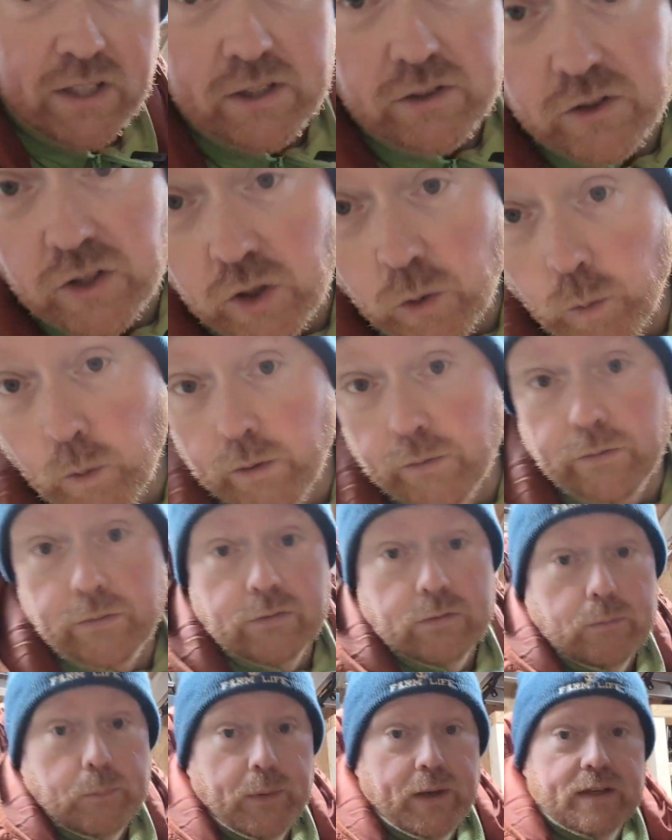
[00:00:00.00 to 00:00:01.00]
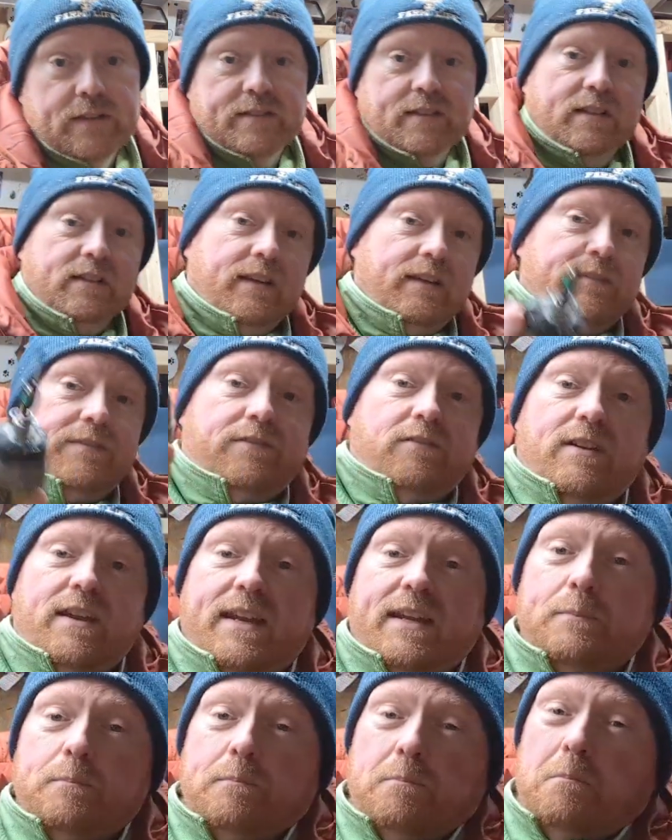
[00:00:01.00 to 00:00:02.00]
things that you want basically for
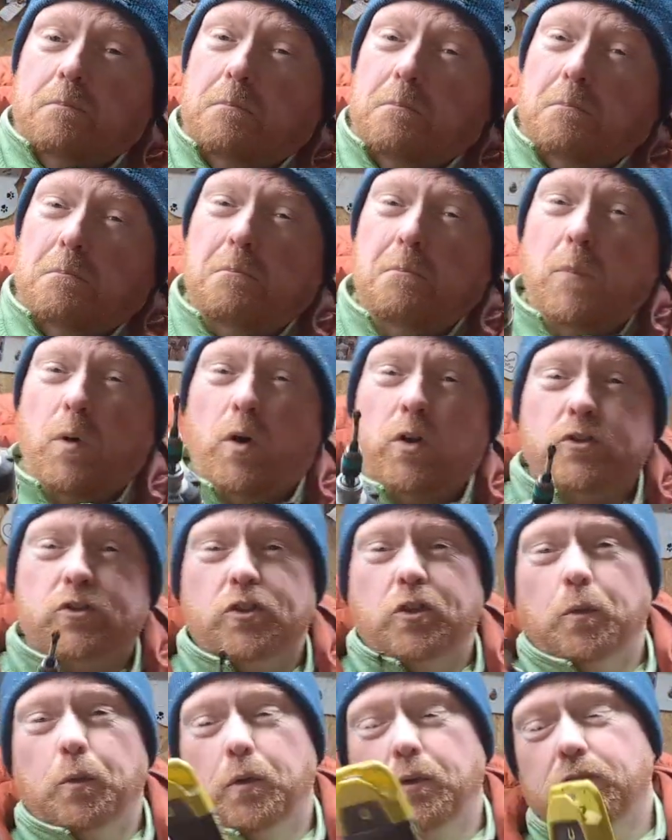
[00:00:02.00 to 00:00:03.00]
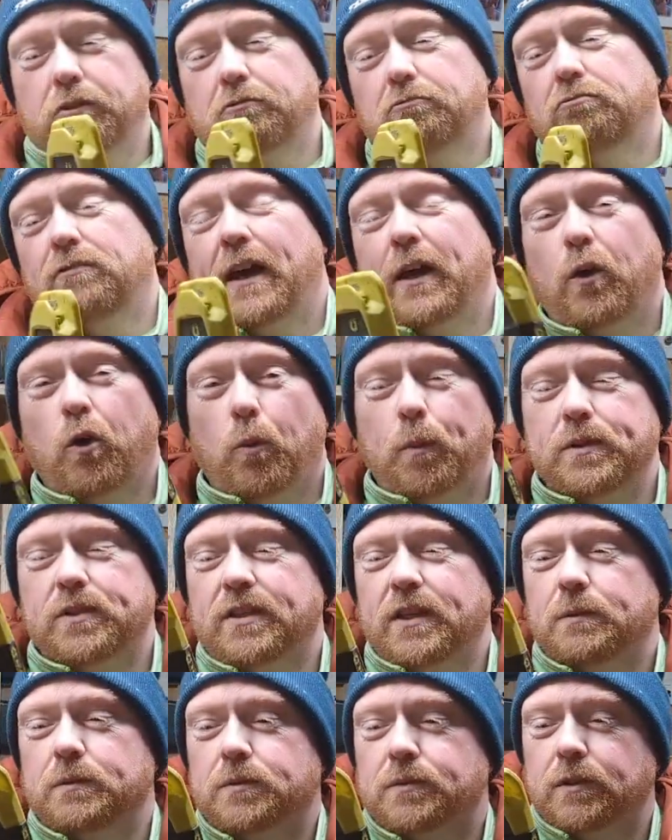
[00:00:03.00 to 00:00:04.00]
any most tools. Ryobi
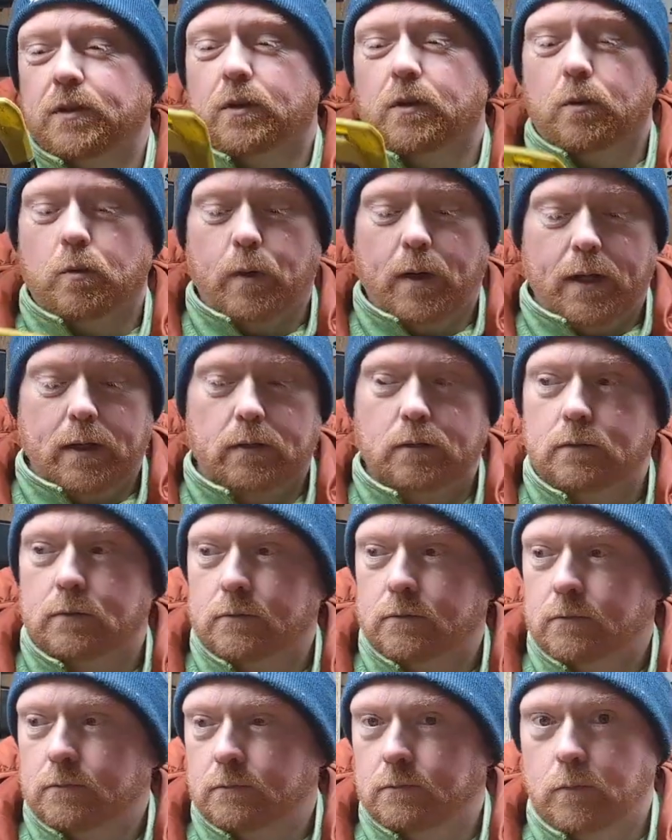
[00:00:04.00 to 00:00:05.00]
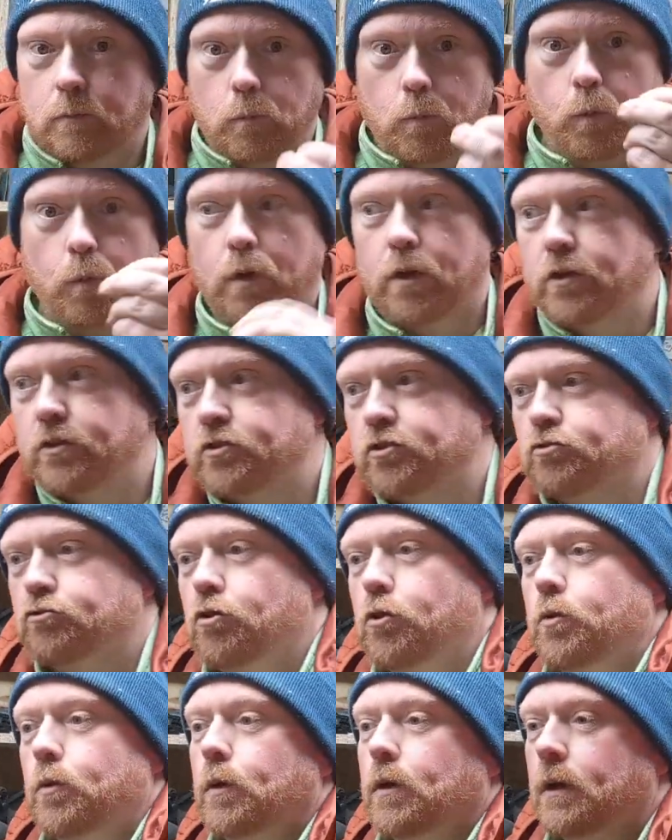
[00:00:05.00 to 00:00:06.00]
seems quite a
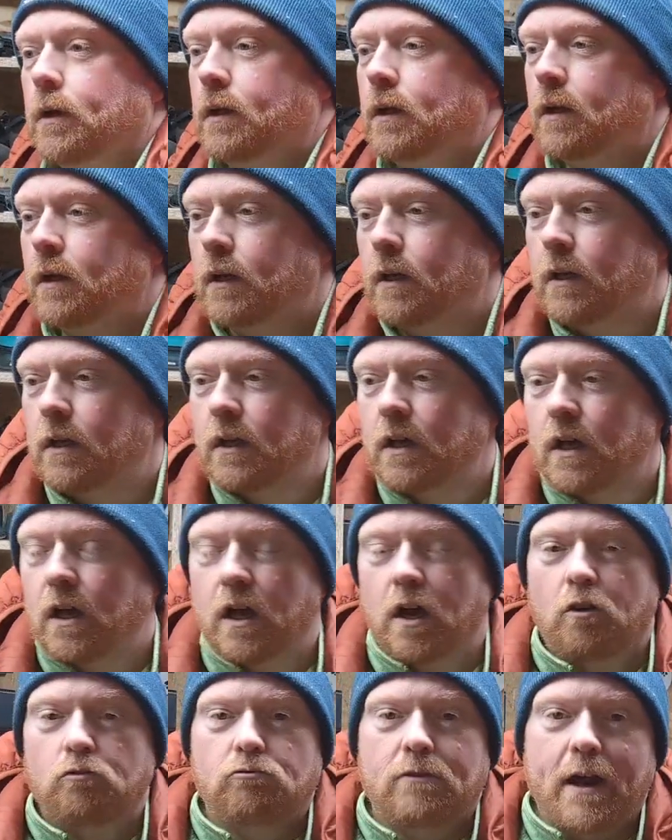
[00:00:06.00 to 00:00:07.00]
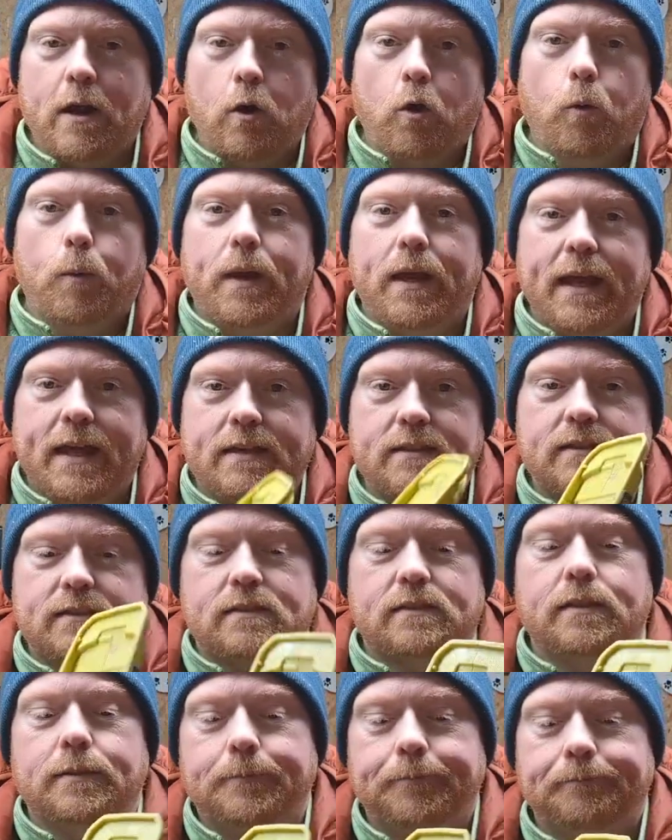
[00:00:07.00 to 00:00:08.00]
screw. Ryobi
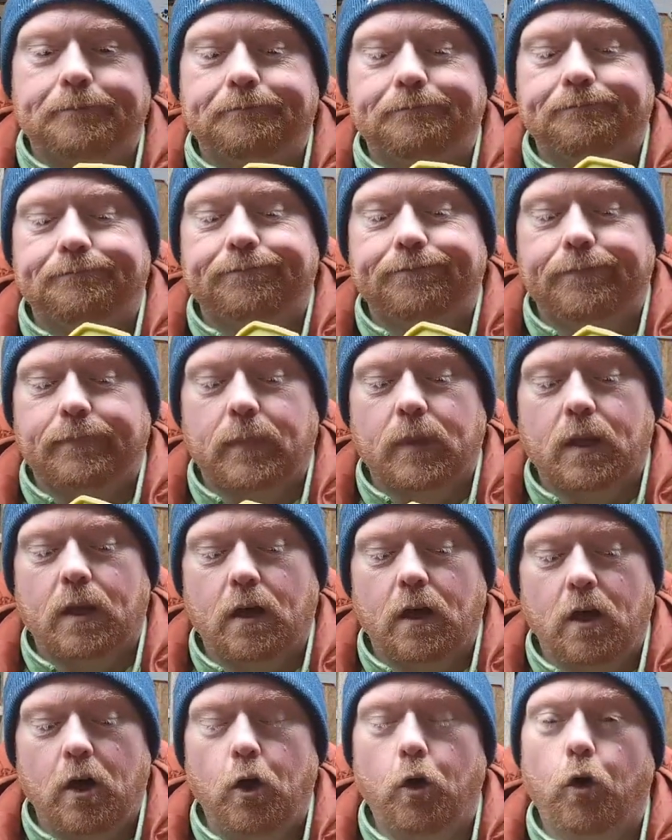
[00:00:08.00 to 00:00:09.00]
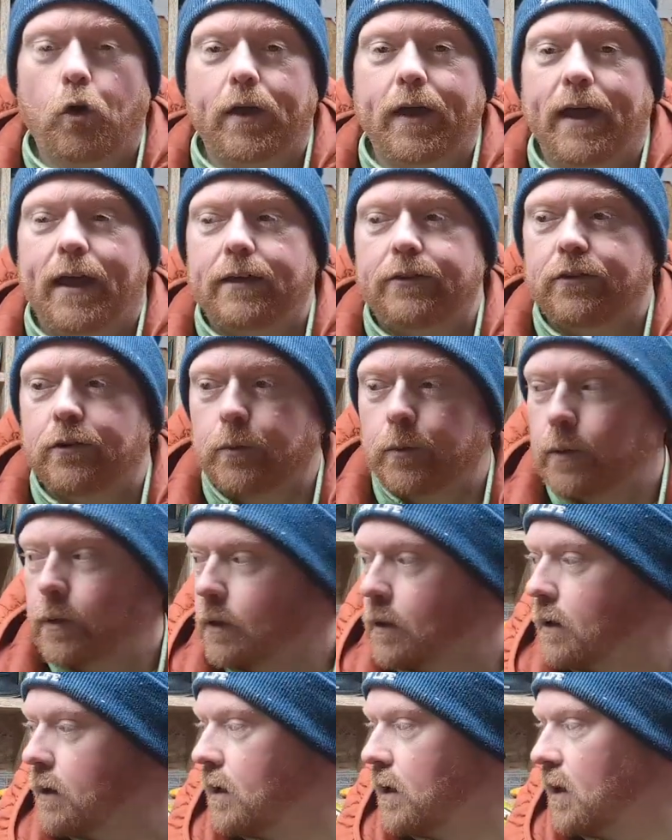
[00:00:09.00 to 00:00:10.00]
is an okay tool